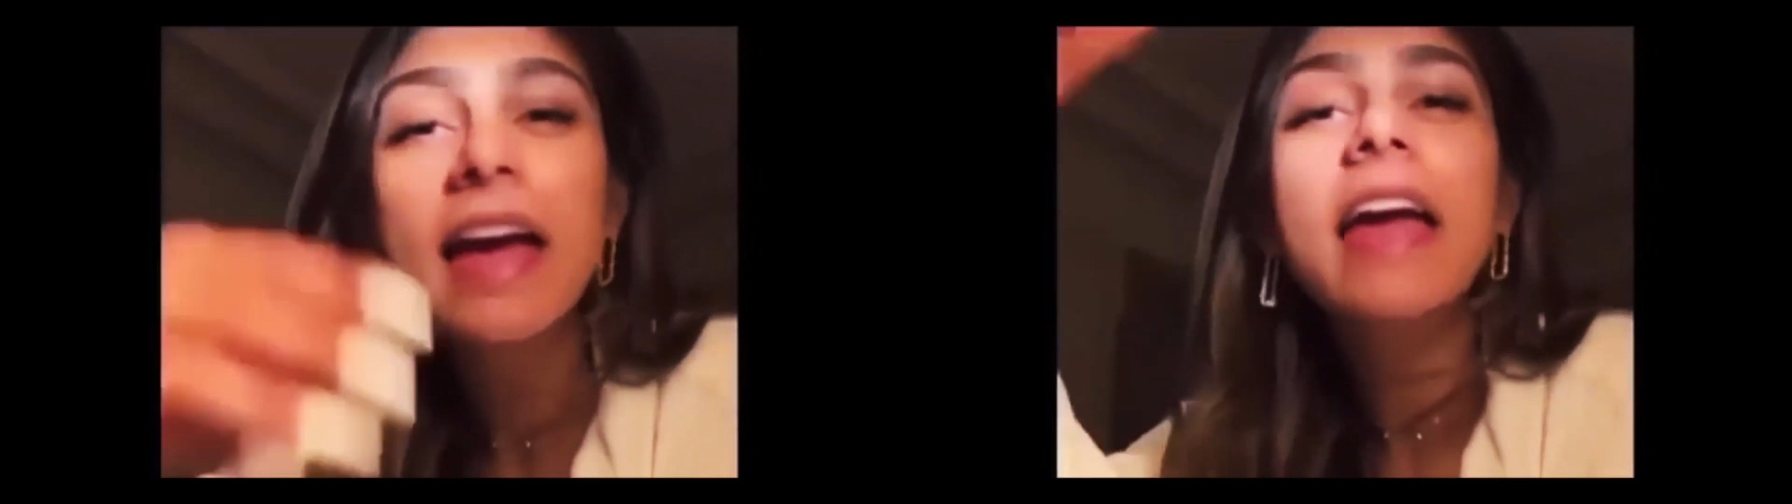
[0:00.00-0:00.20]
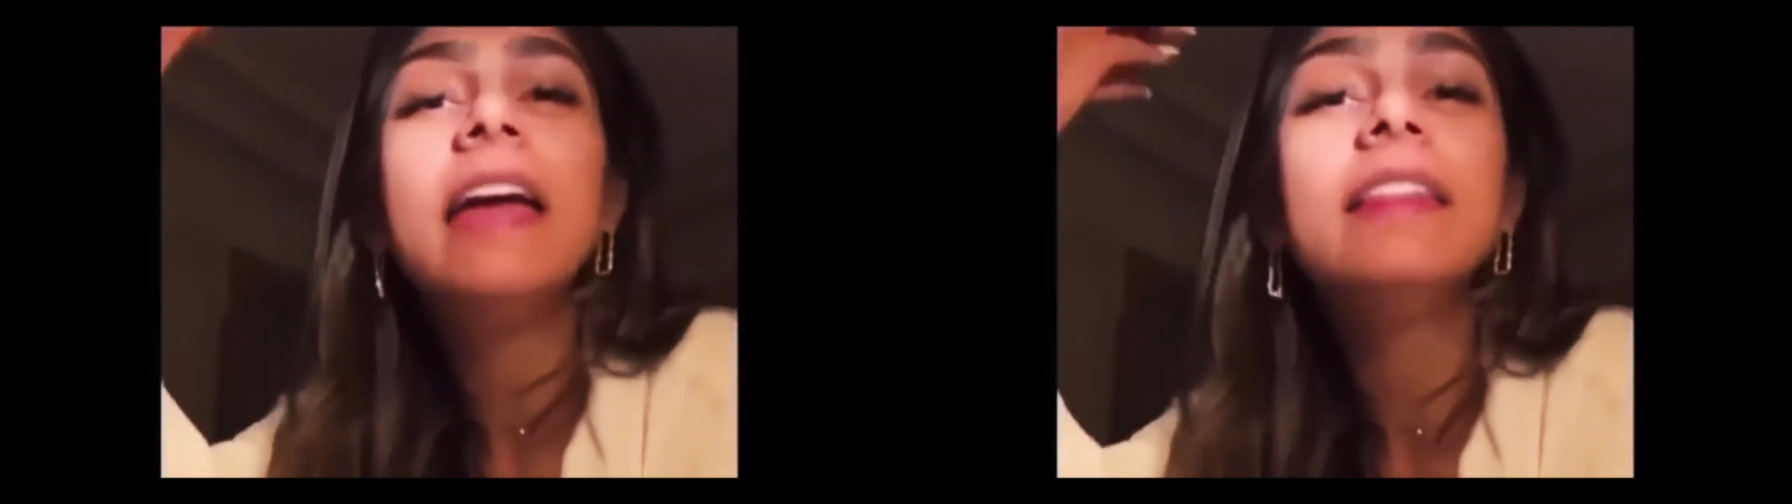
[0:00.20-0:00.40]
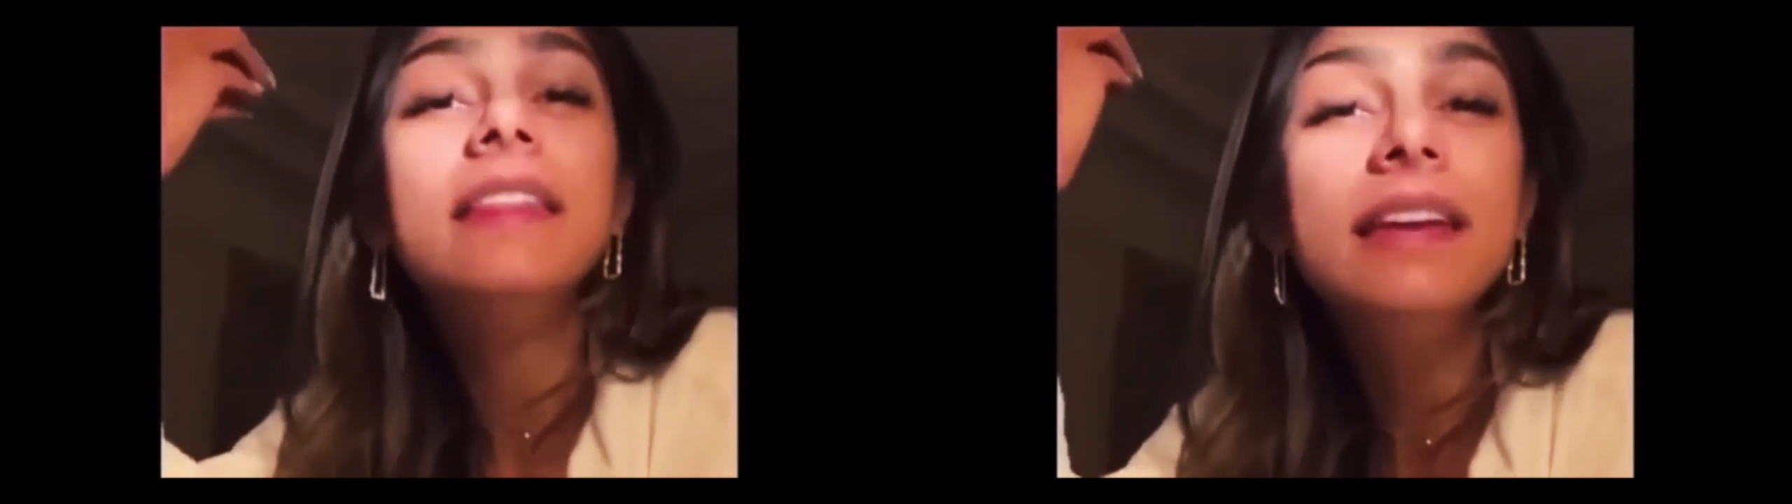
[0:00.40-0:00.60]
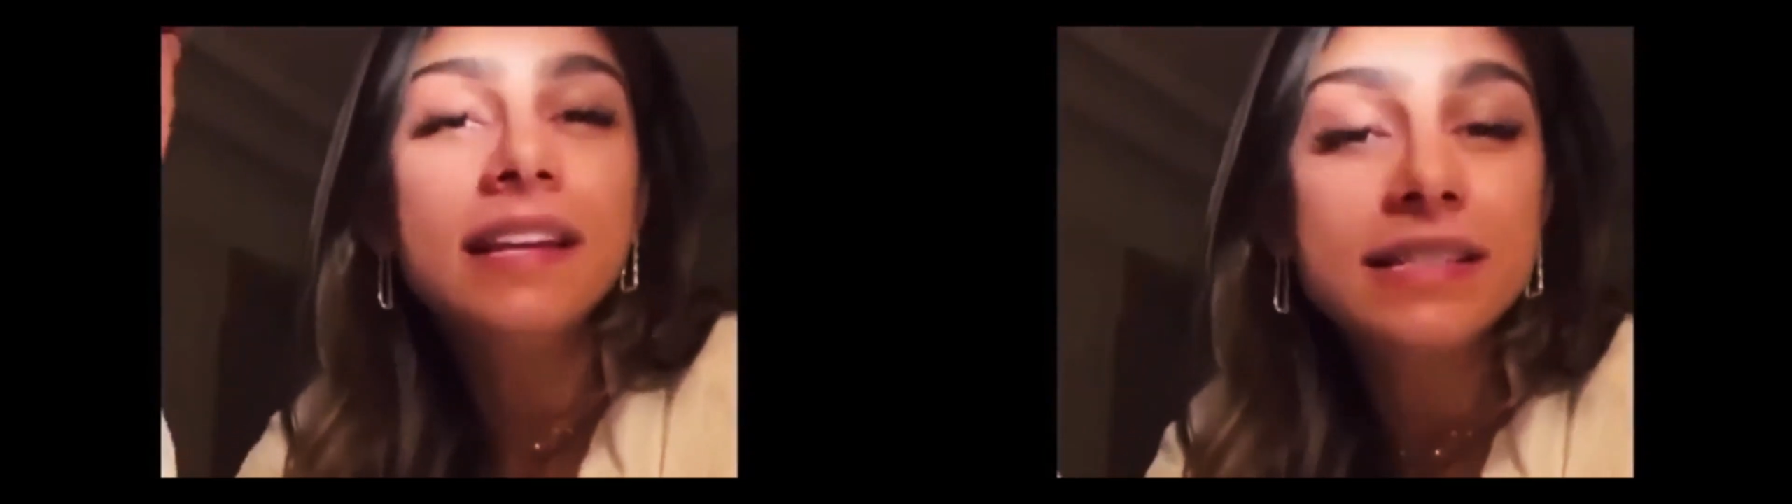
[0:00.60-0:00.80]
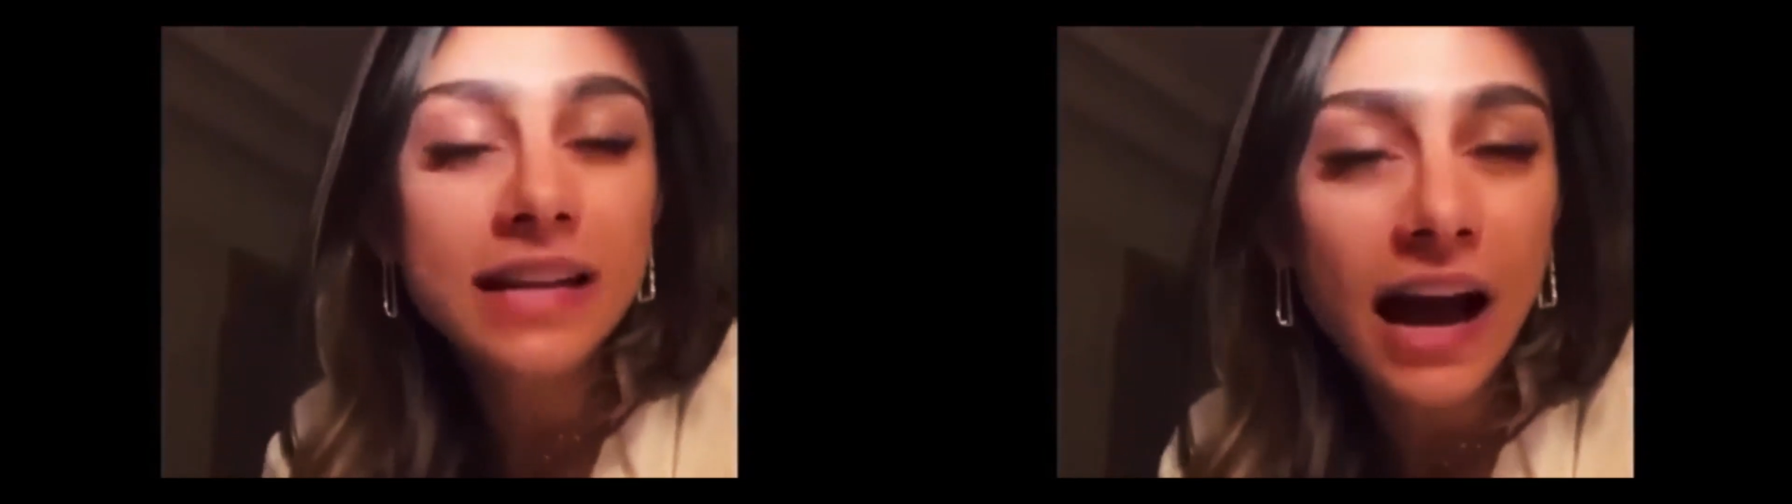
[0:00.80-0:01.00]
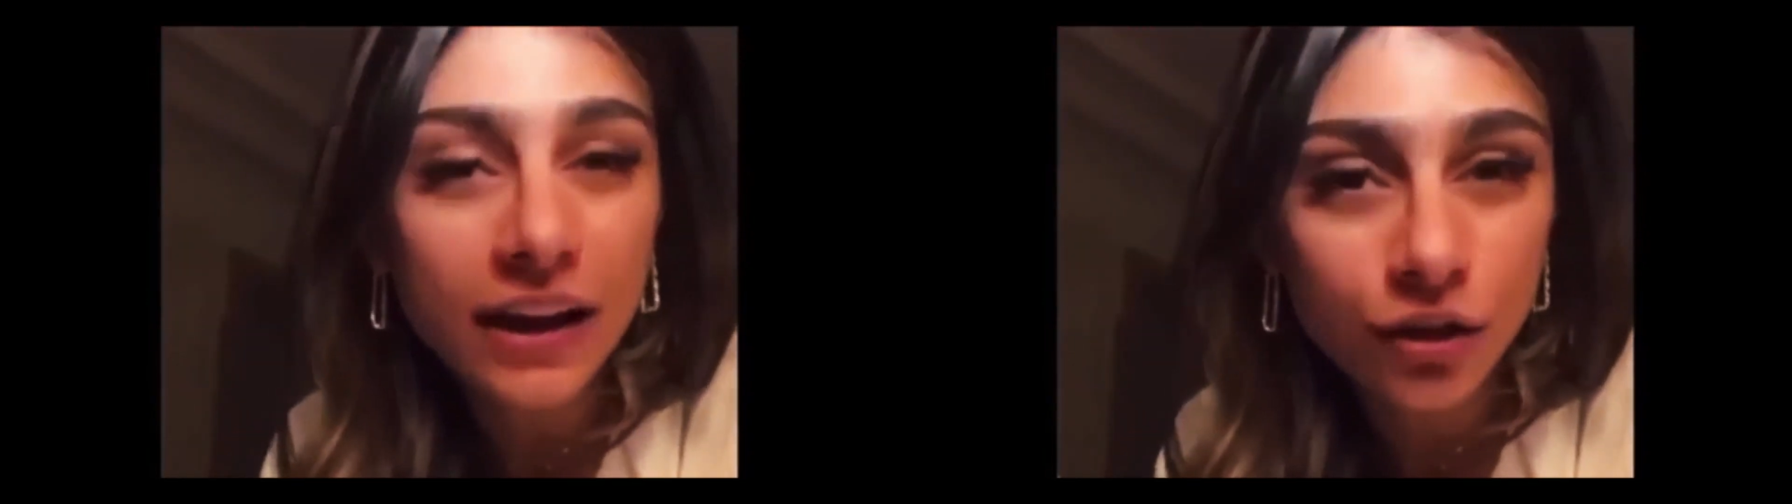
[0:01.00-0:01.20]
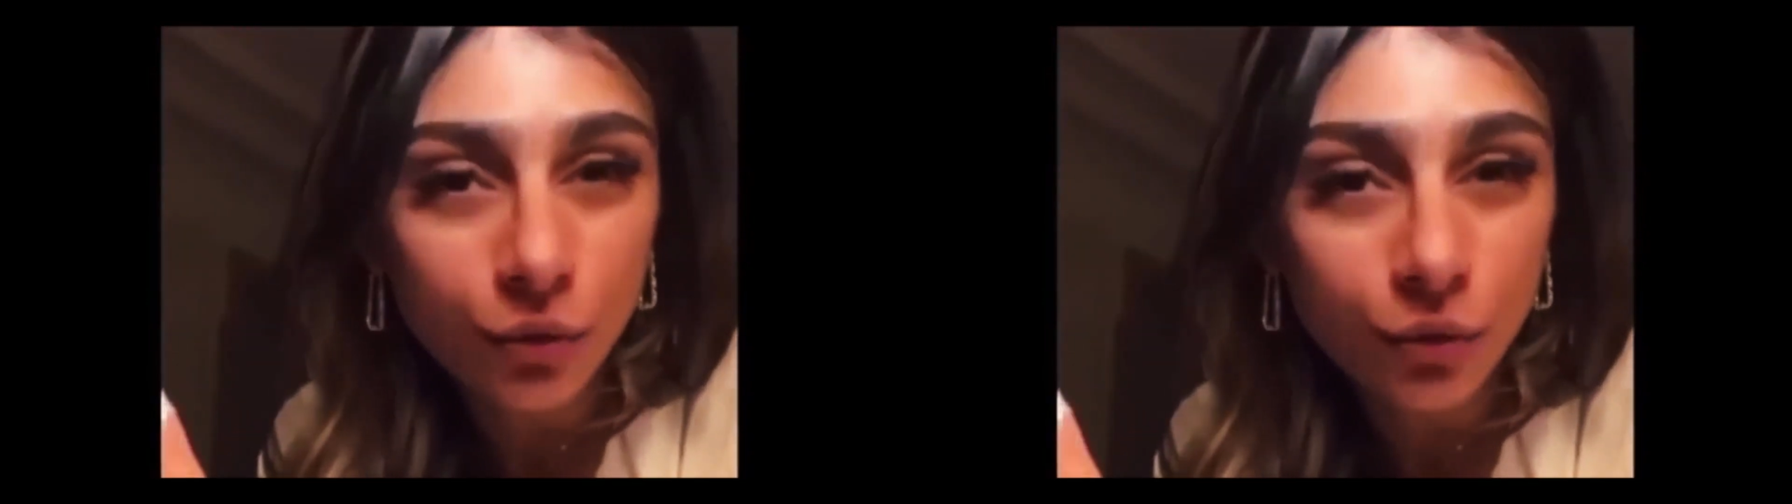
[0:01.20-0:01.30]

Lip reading: in the entire